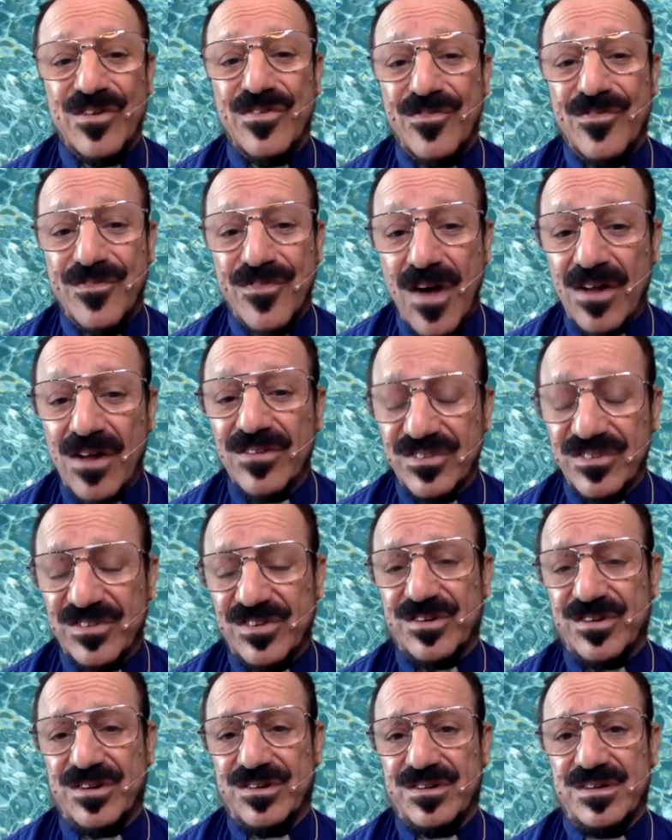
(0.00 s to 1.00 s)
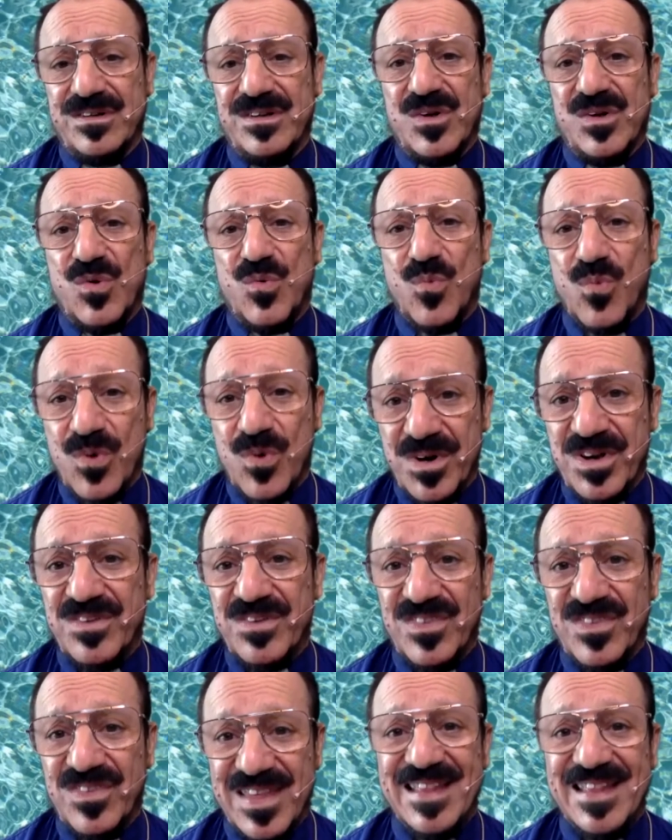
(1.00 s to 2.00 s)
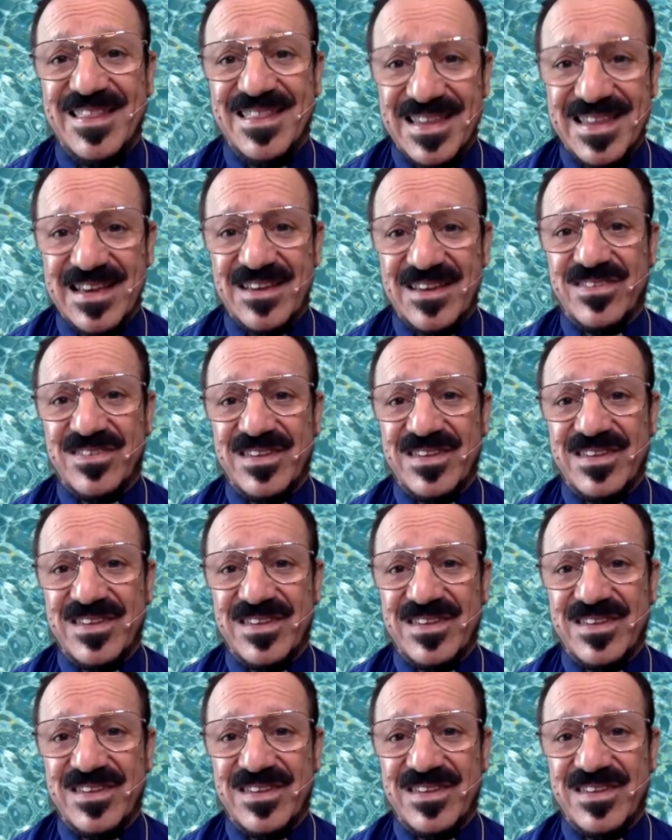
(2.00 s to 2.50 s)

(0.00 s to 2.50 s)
falser was than this.